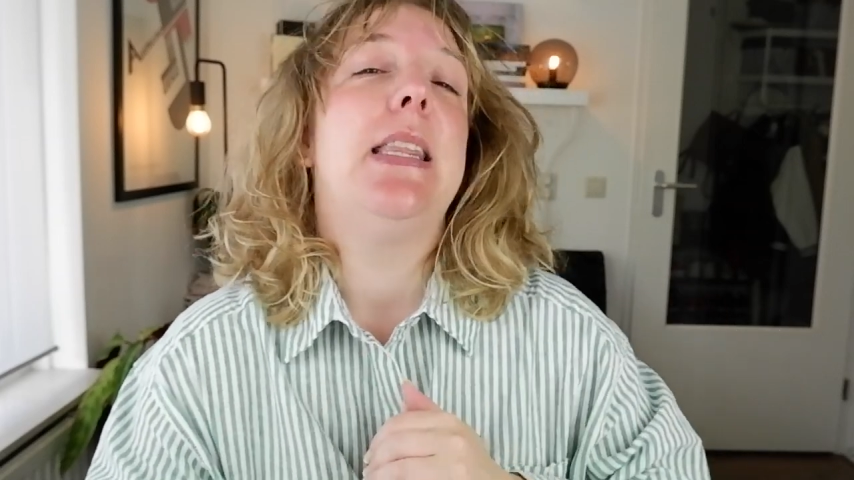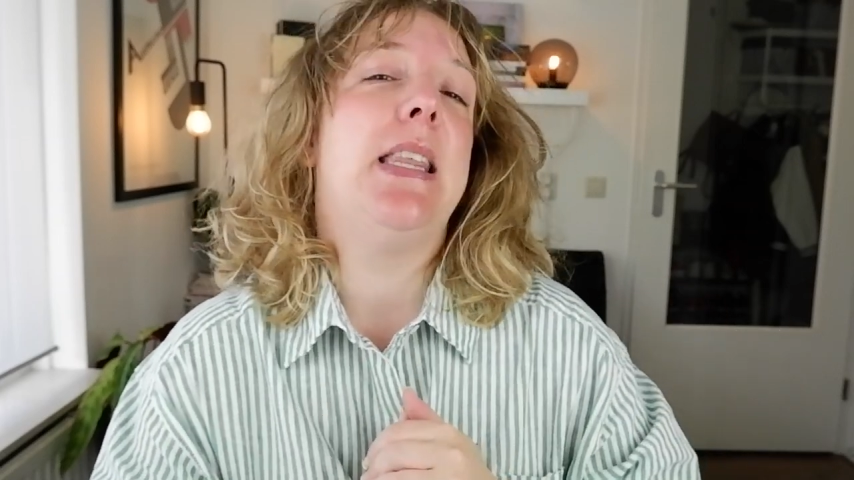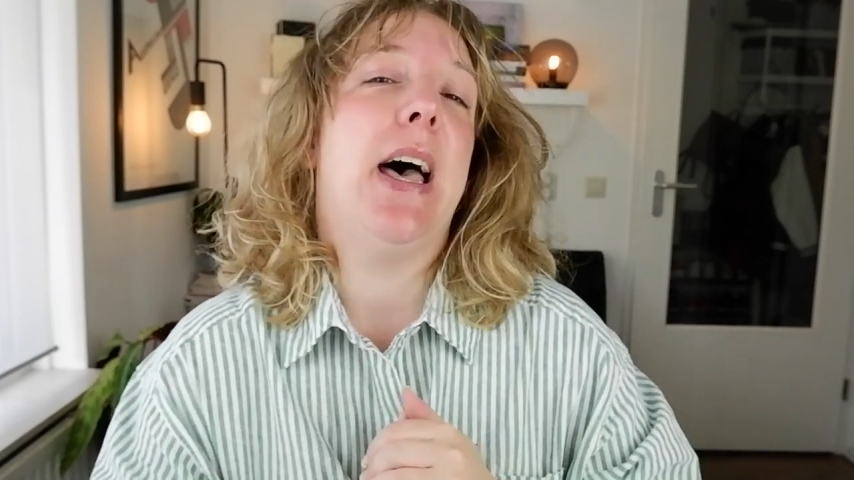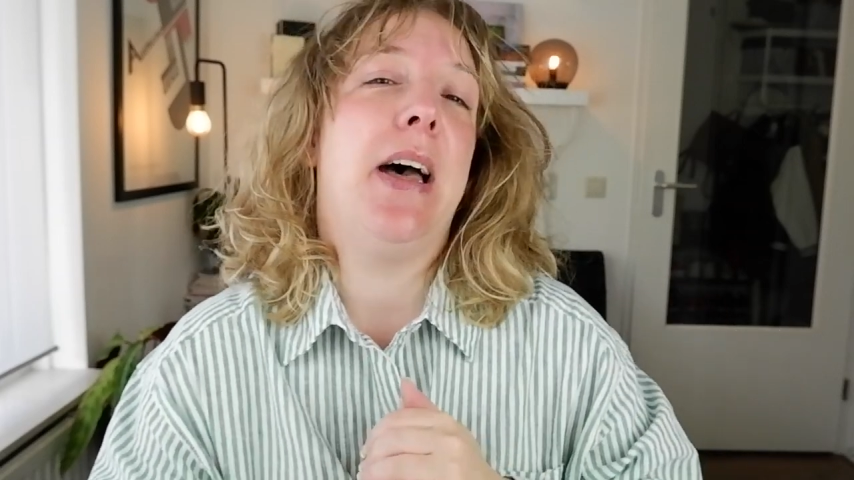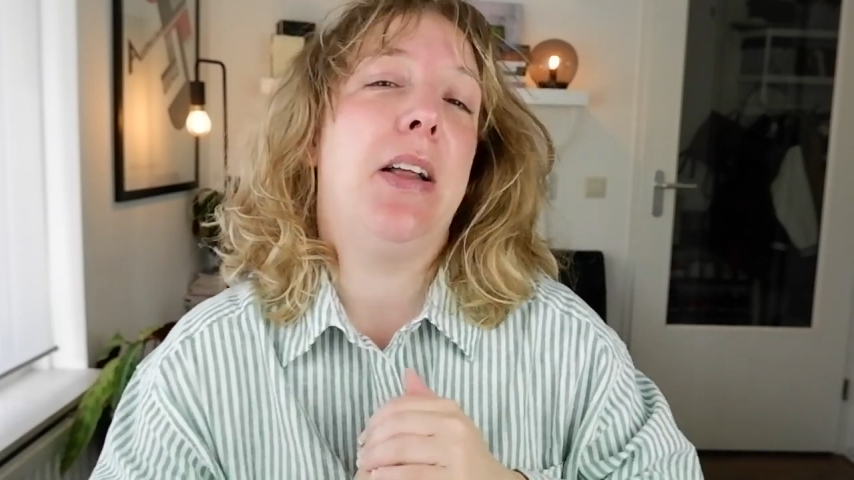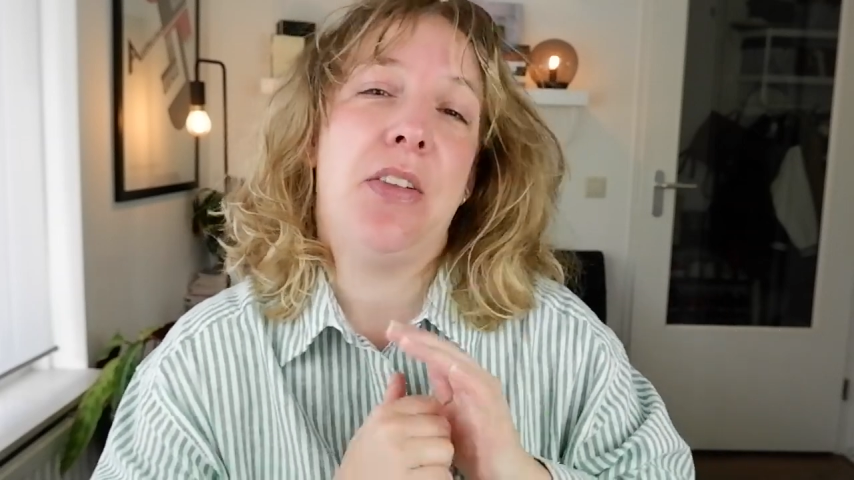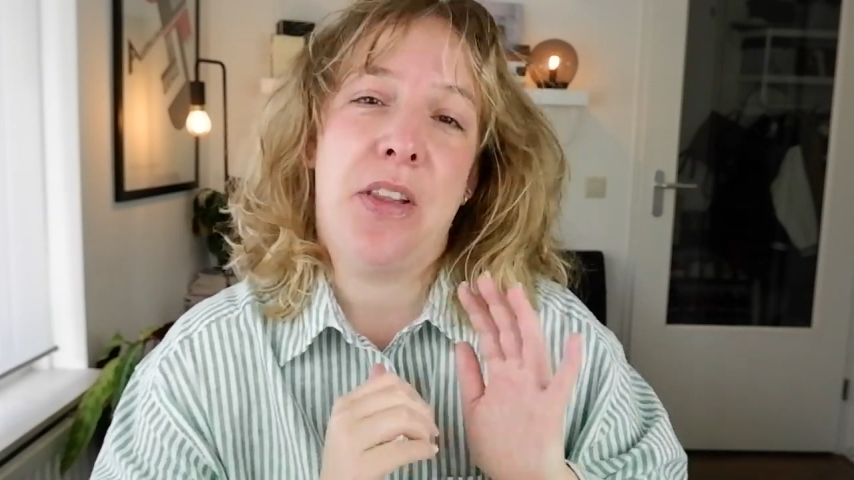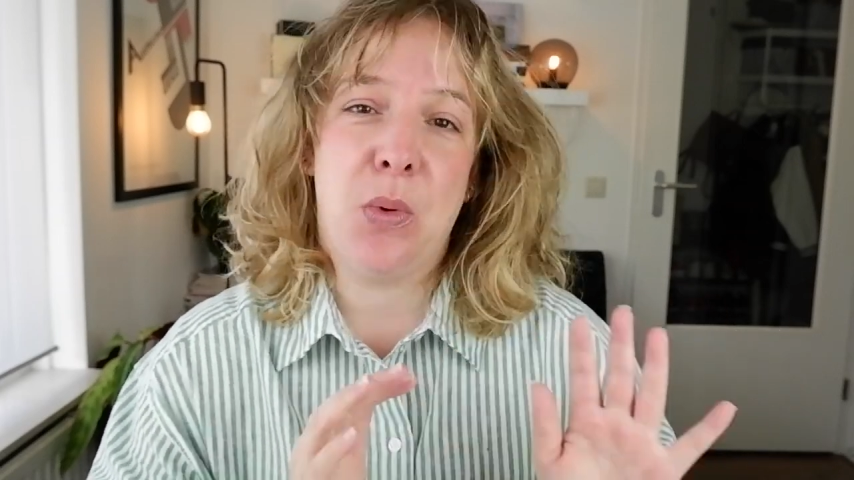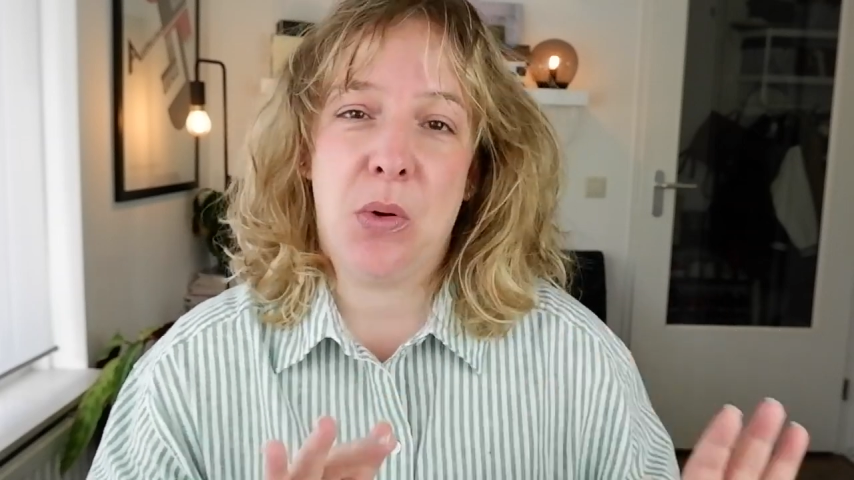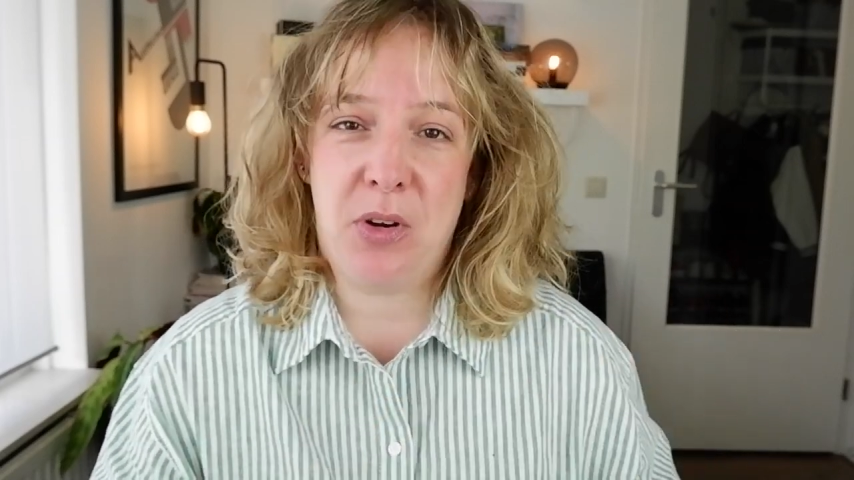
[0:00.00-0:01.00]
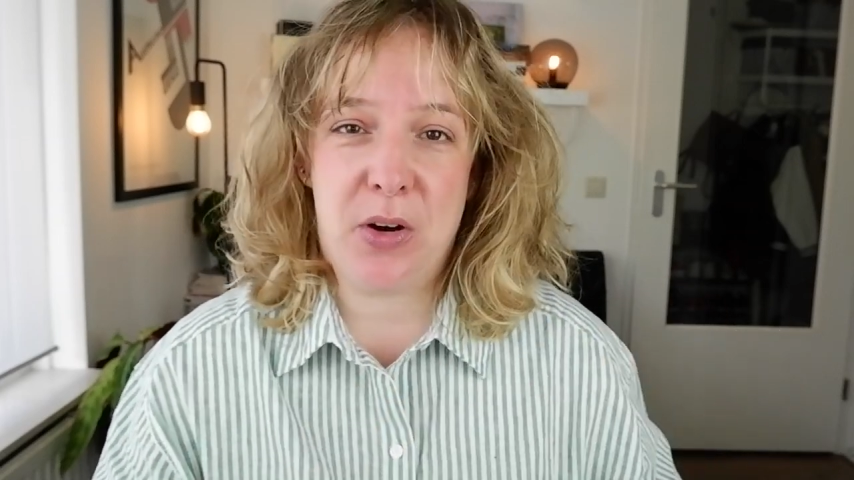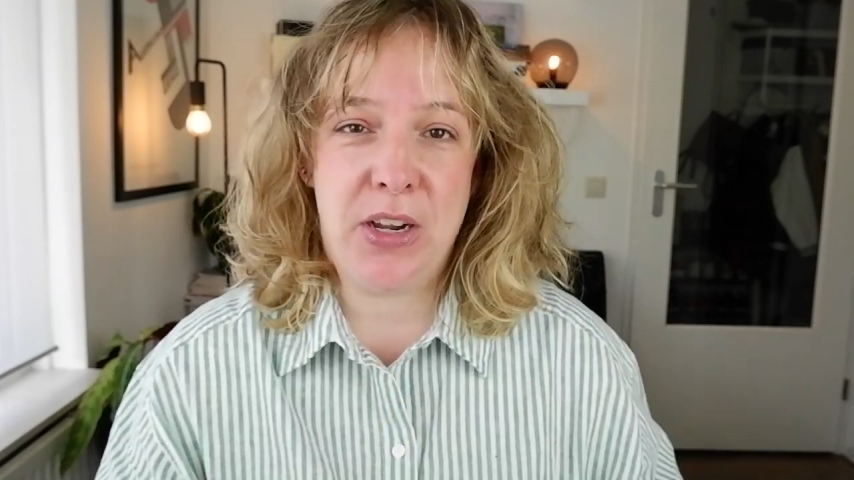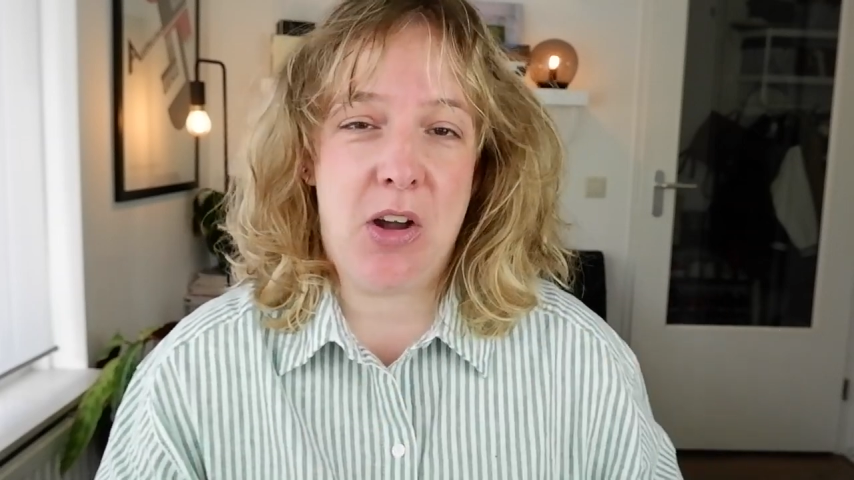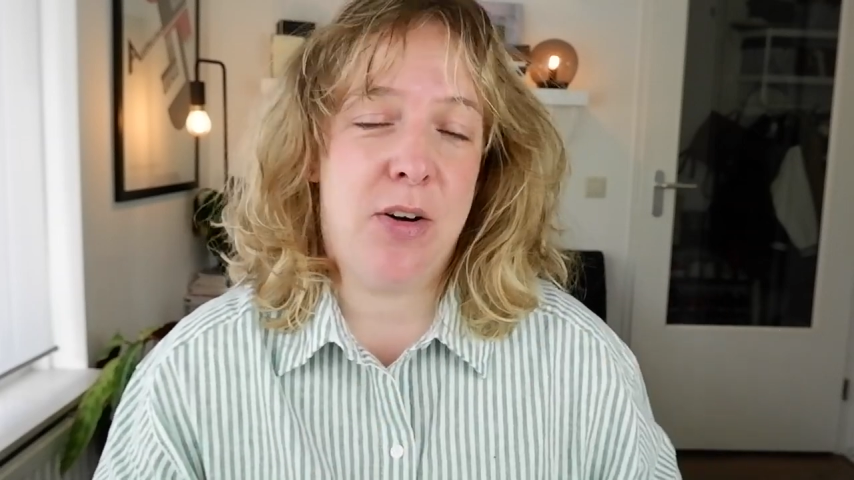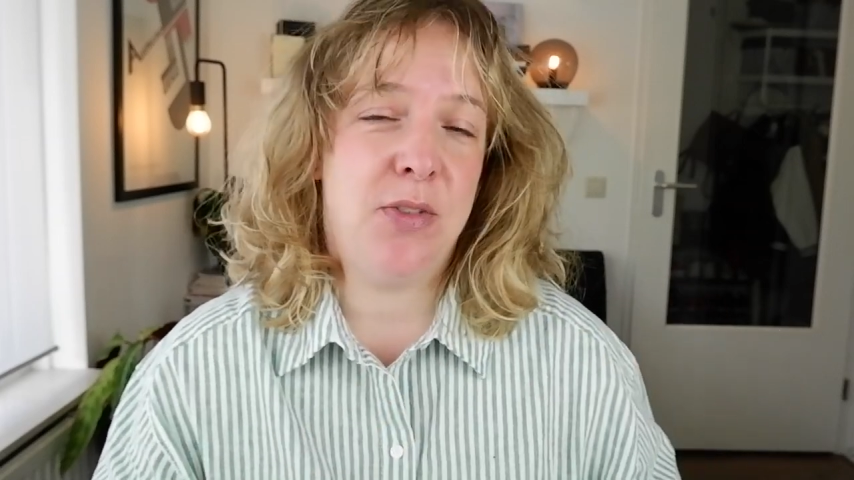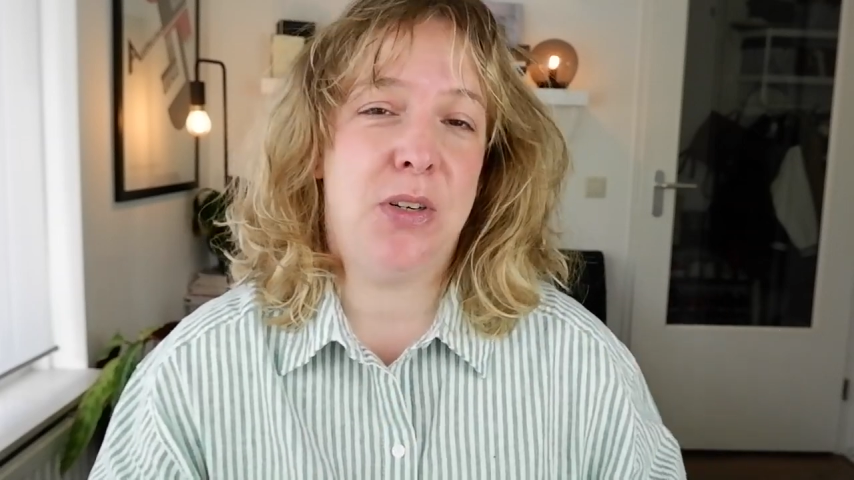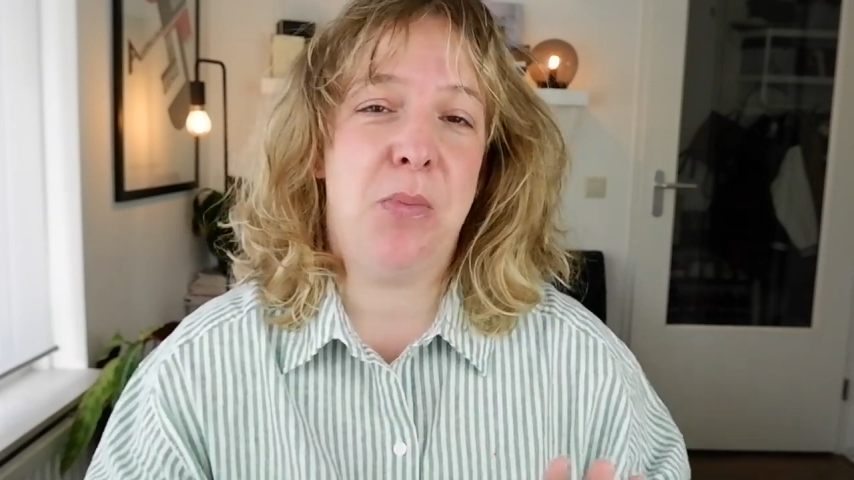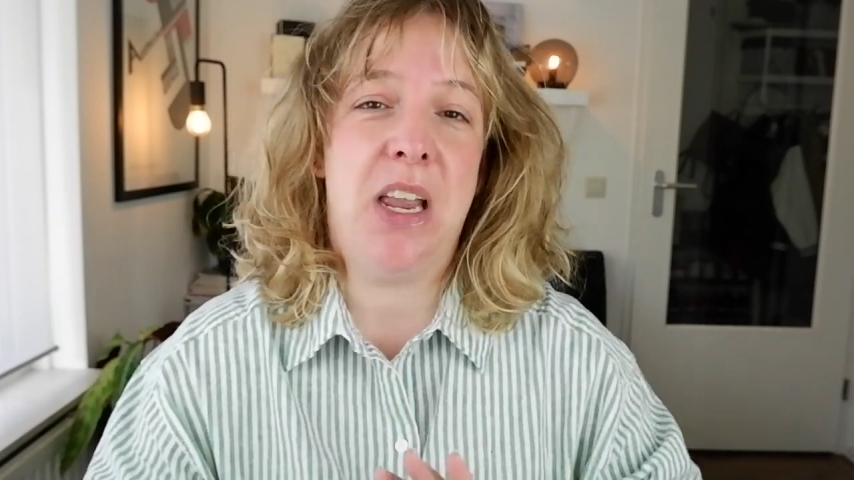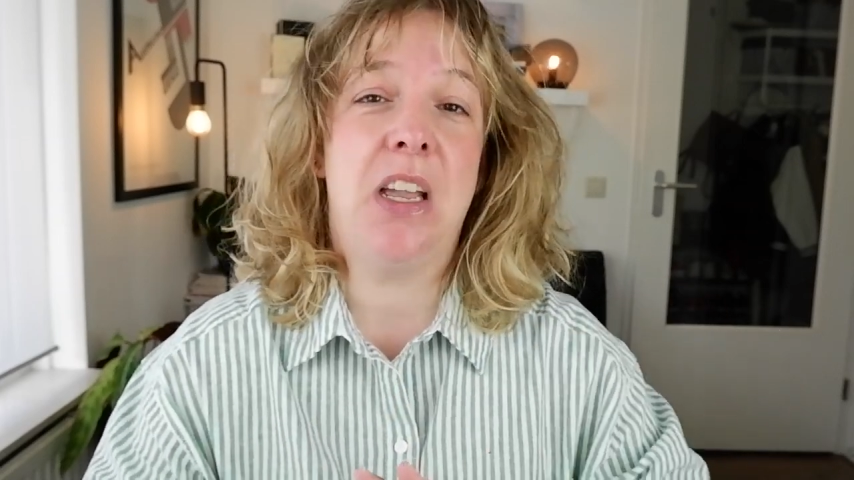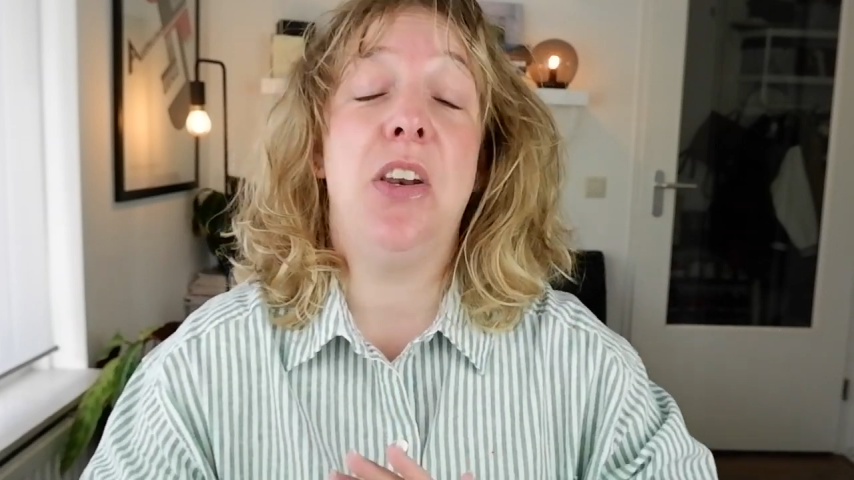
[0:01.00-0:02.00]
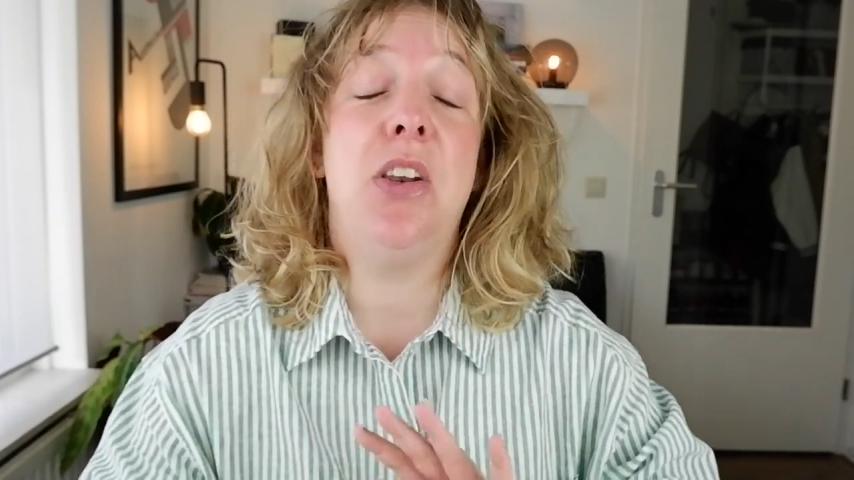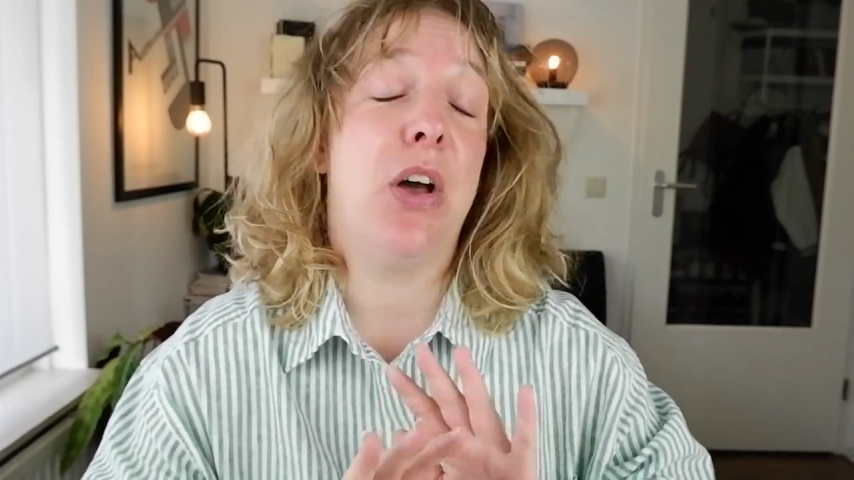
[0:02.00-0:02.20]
that they will very often make an,